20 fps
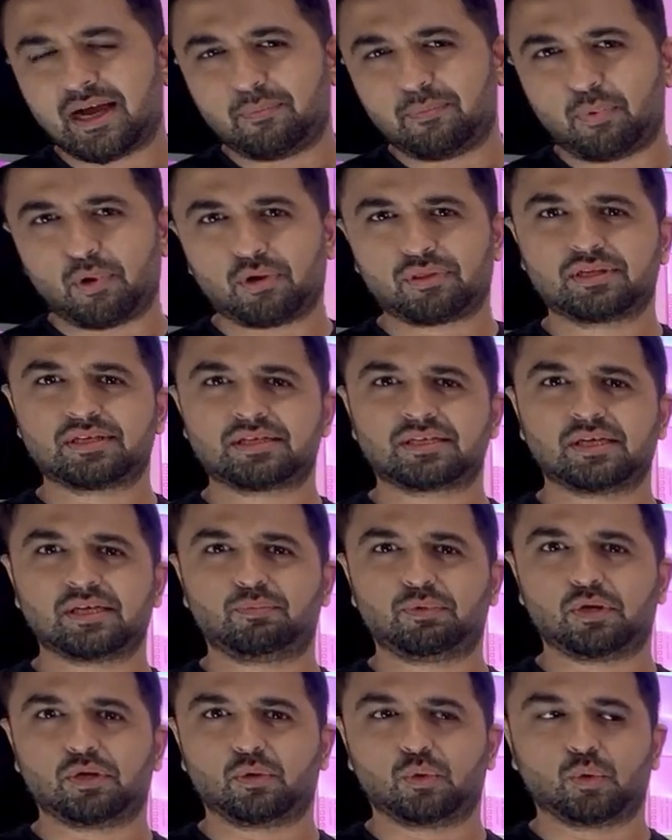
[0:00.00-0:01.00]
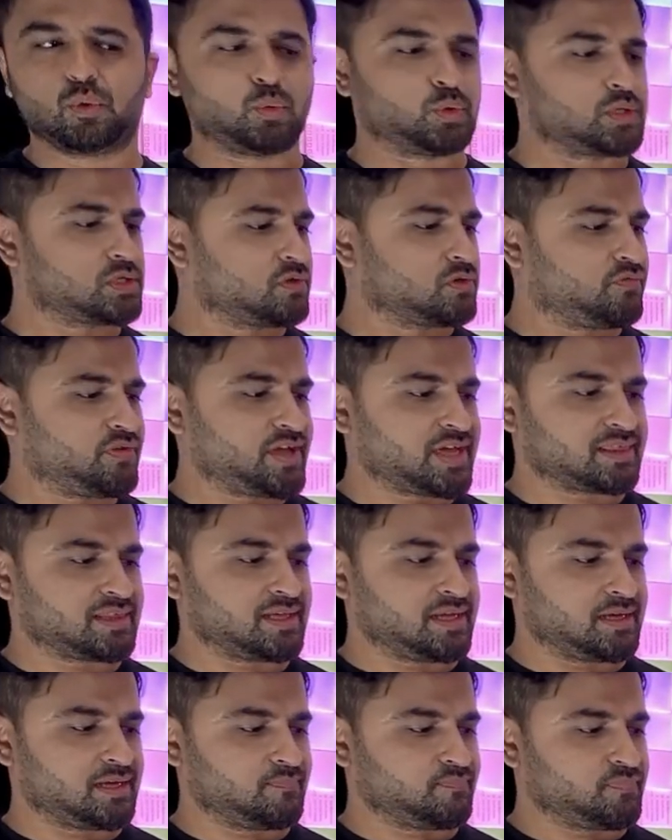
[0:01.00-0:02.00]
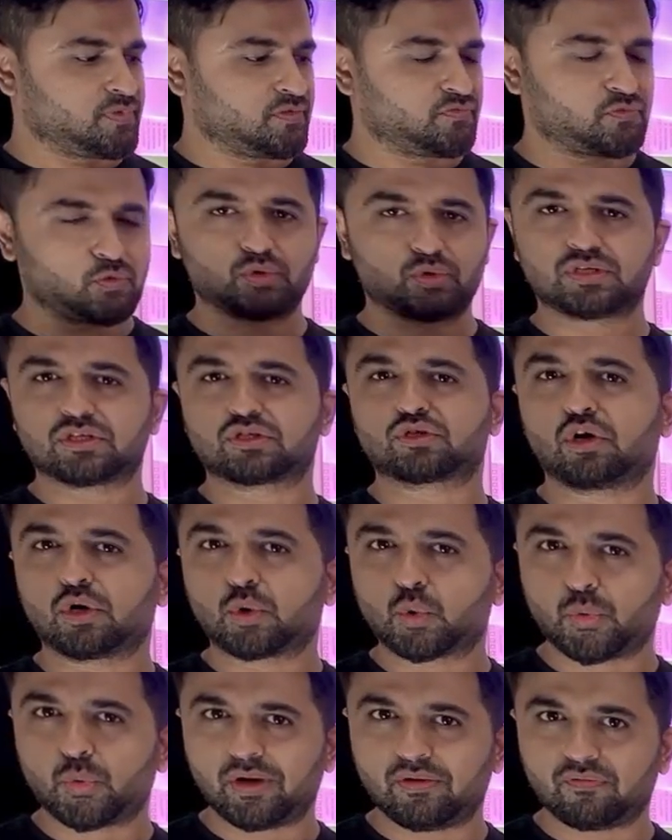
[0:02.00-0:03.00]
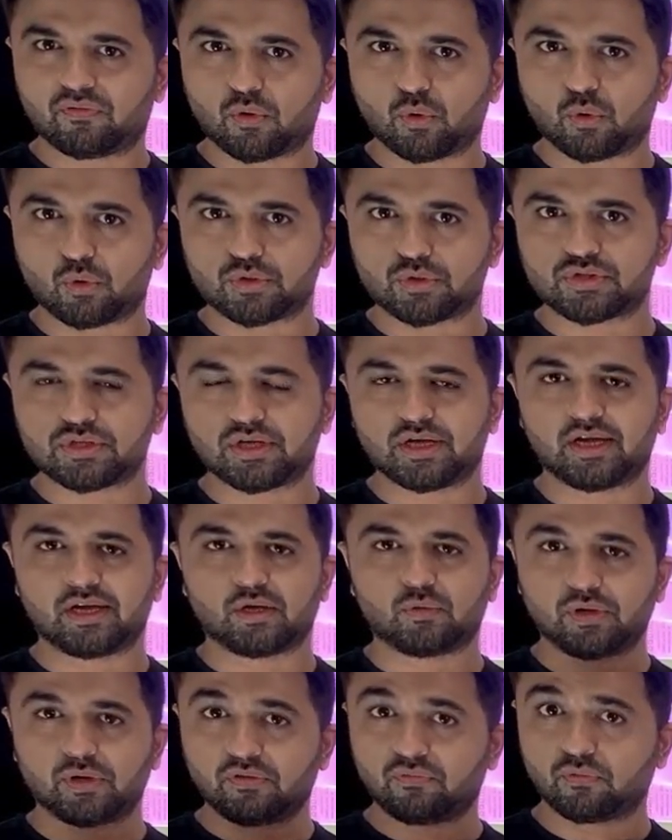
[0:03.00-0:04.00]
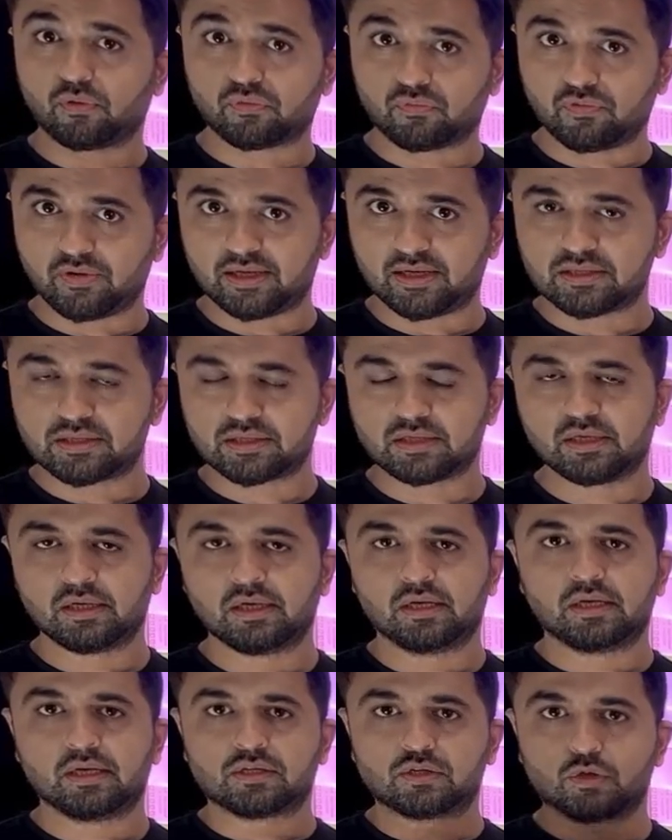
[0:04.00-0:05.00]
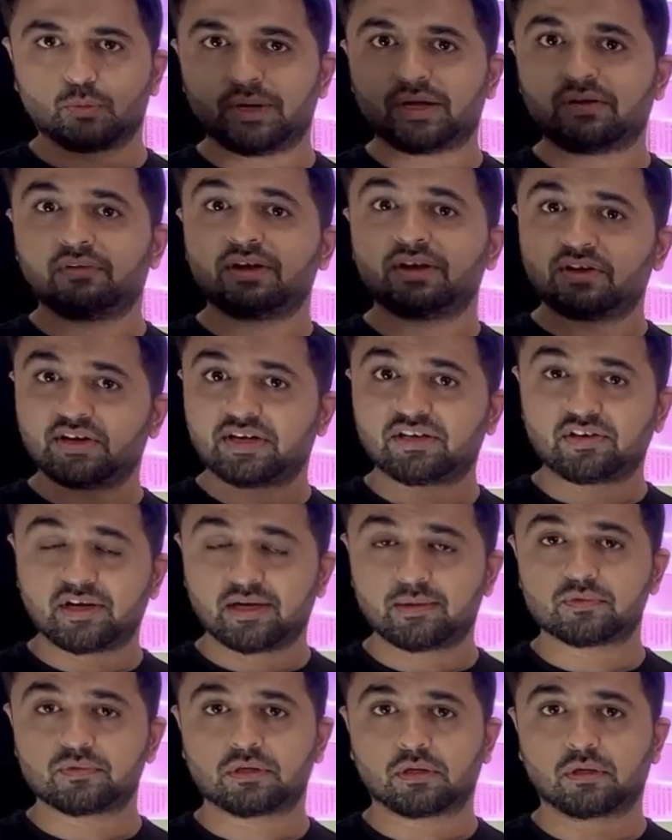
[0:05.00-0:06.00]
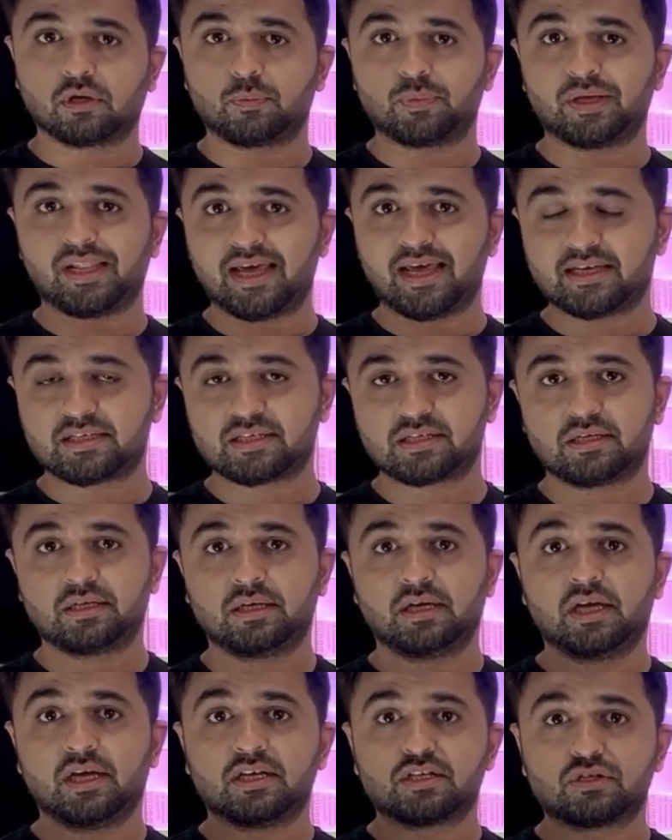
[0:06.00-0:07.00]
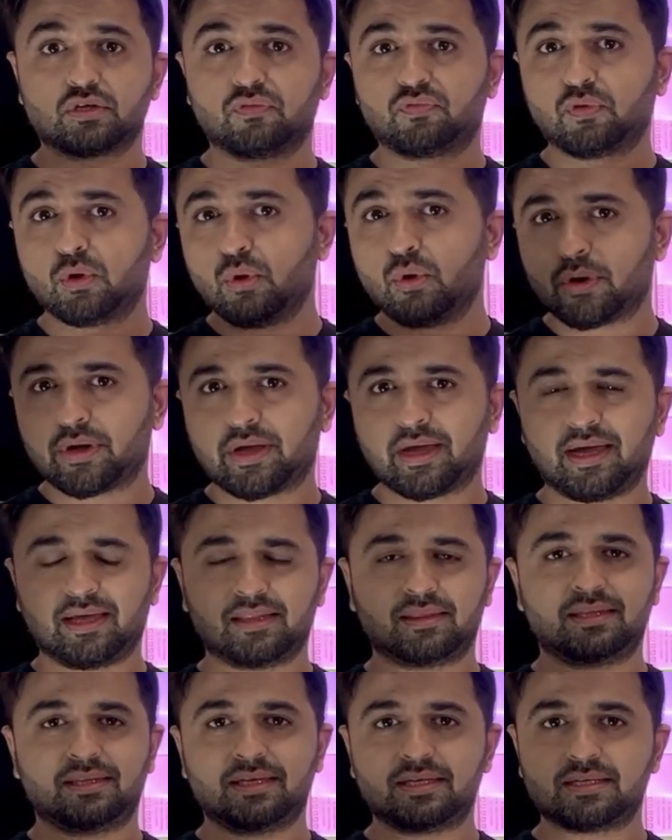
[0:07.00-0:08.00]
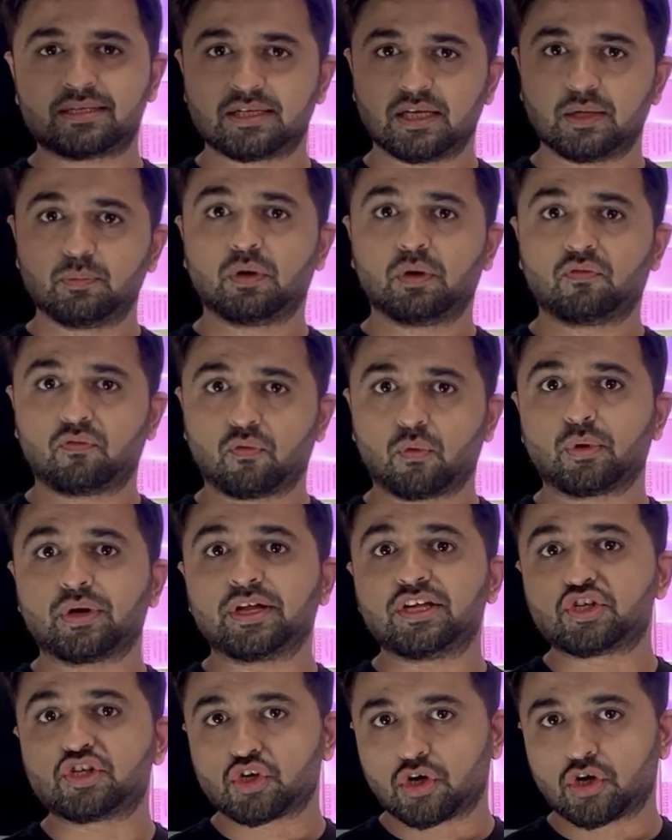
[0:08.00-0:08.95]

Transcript: I bought this CPU was the fact that, of course, it's got 12 cores and 24 threads, so my rendering times are going to be less. So if you look at the Cinema 4D